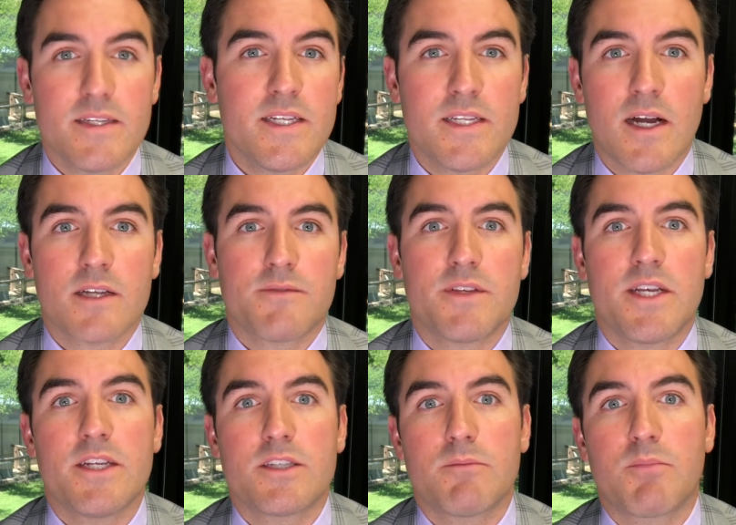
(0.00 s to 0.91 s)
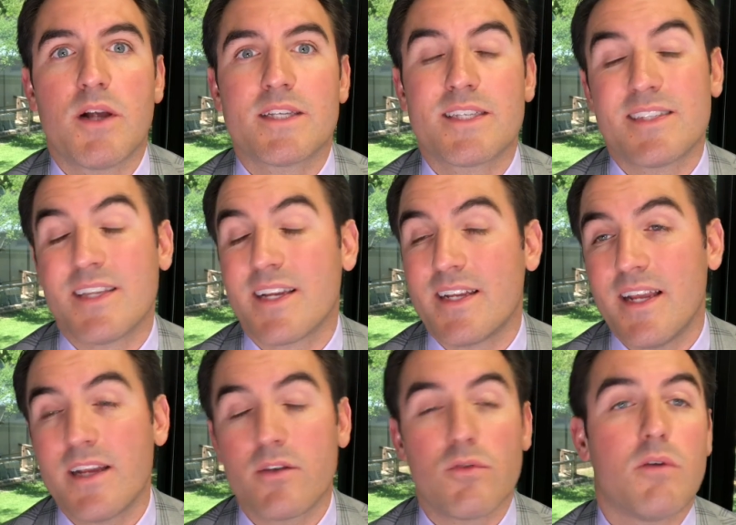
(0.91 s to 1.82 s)
a detoxification process that
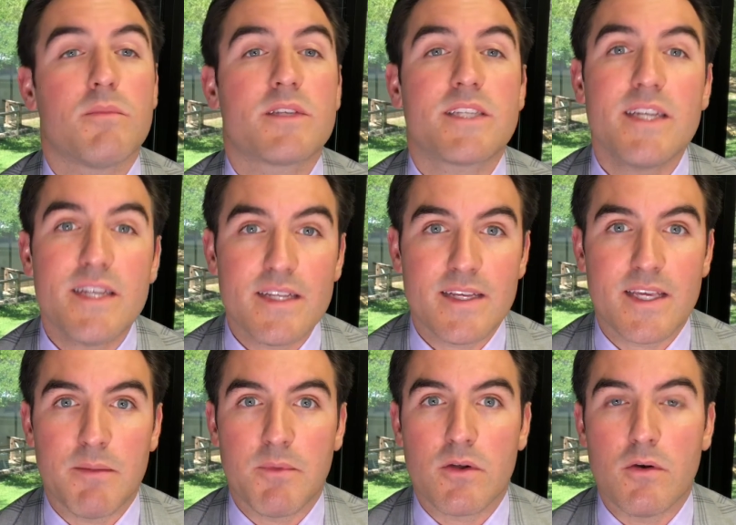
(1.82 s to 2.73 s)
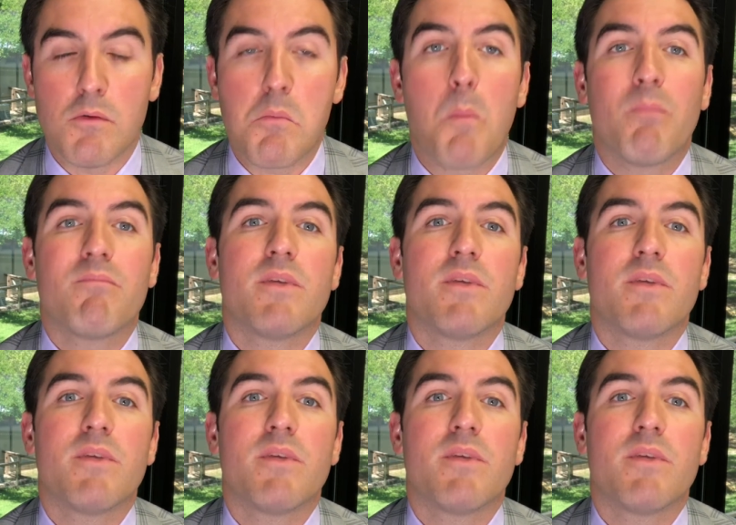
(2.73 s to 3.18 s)
can handle almost any chemical,